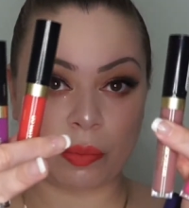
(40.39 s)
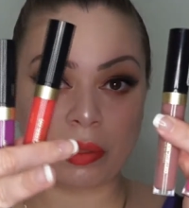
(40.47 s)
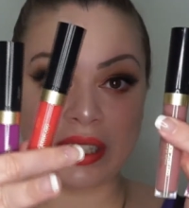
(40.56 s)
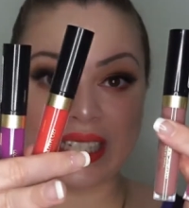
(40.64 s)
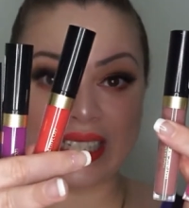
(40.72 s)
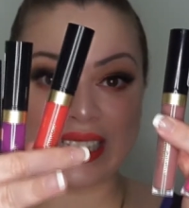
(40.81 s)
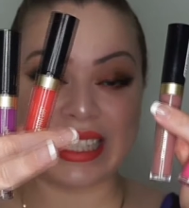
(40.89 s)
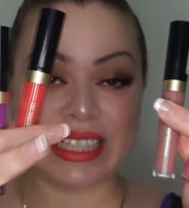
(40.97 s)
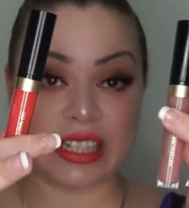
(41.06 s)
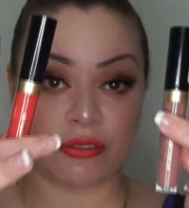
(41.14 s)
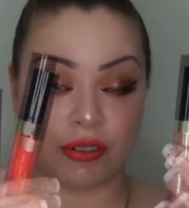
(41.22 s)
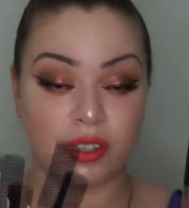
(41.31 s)
completely
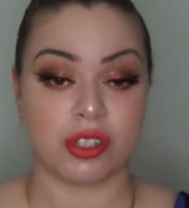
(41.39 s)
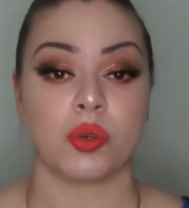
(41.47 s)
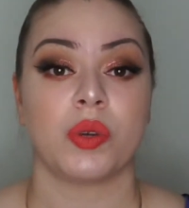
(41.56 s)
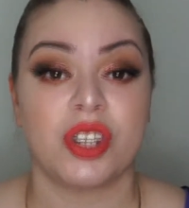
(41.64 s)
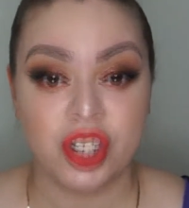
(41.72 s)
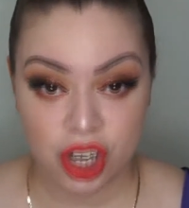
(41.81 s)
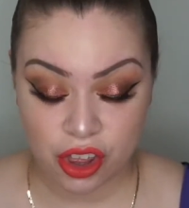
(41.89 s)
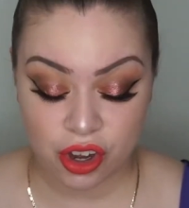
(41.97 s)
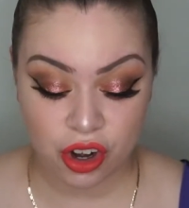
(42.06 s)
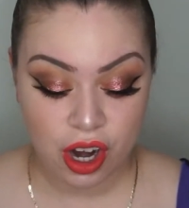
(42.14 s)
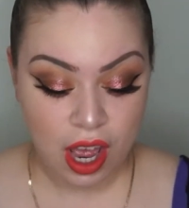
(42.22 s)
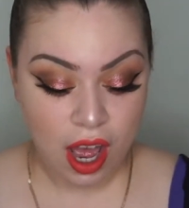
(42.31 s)
different to each
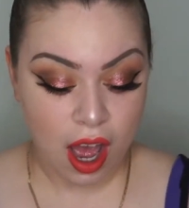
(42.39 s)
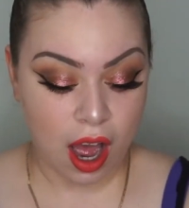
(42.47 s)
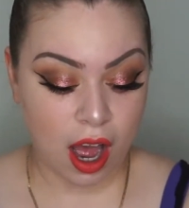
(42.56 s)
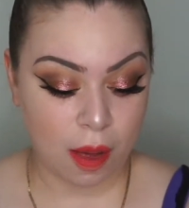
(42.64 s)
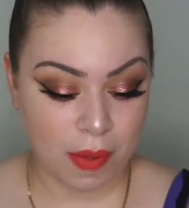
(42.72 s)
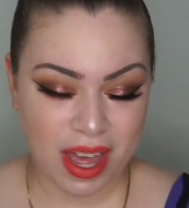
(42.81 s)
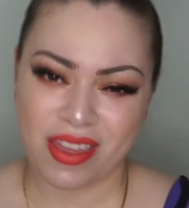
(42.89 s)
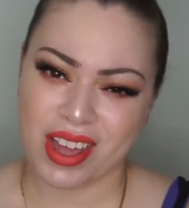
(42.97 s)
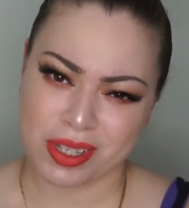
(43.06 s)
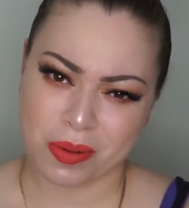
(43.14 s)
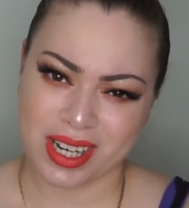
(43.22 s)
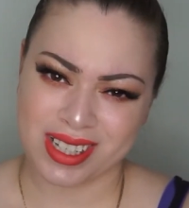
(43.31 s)
other. And
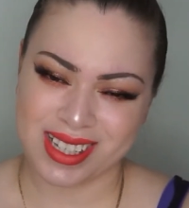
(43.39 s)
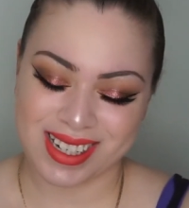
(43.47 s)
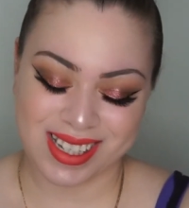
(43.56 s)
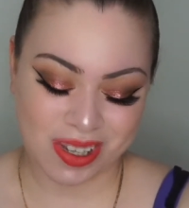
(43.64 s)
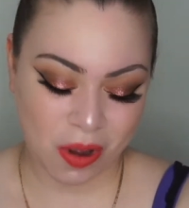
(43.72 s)
that's what I did.